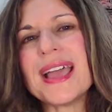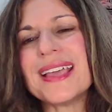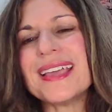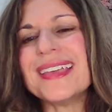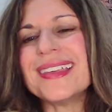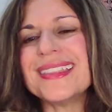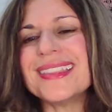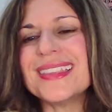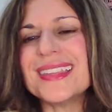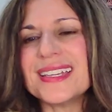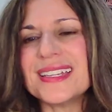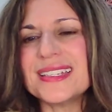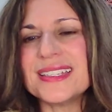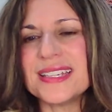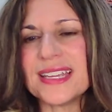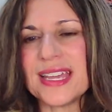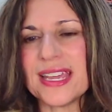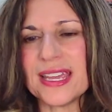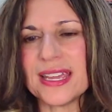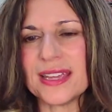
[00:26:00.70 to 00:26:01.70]
in the
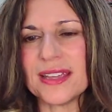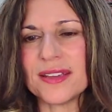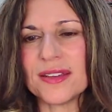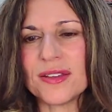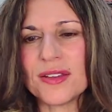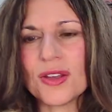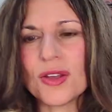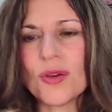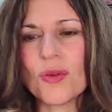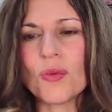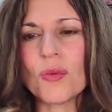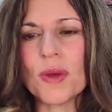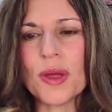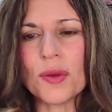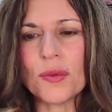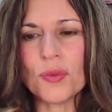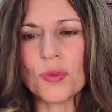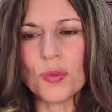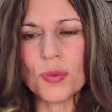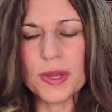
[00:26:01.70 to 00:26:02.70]
day,
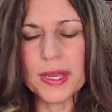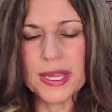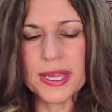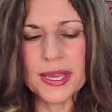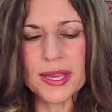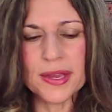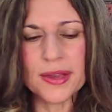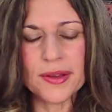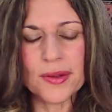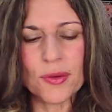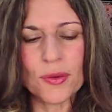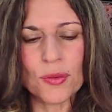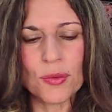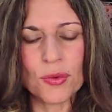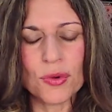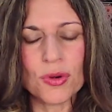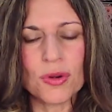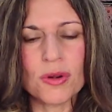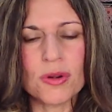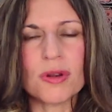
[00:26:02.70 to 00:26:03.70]
when we
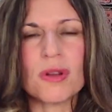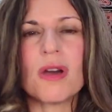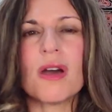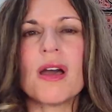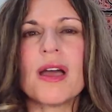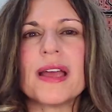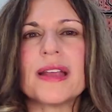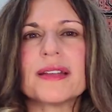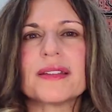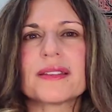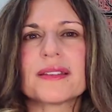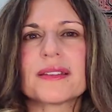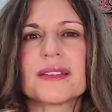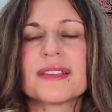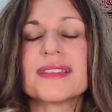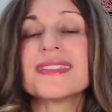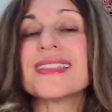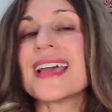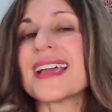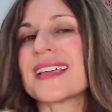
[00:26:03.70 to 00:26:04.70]
were not
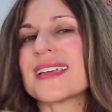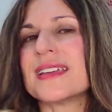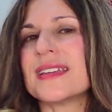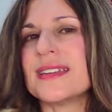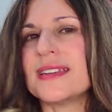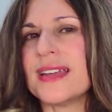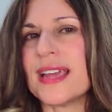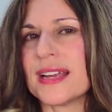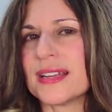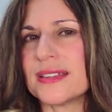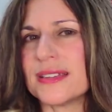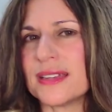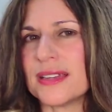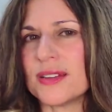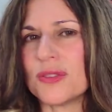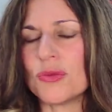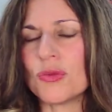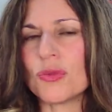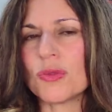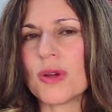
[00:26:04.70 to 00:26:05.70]
that connected,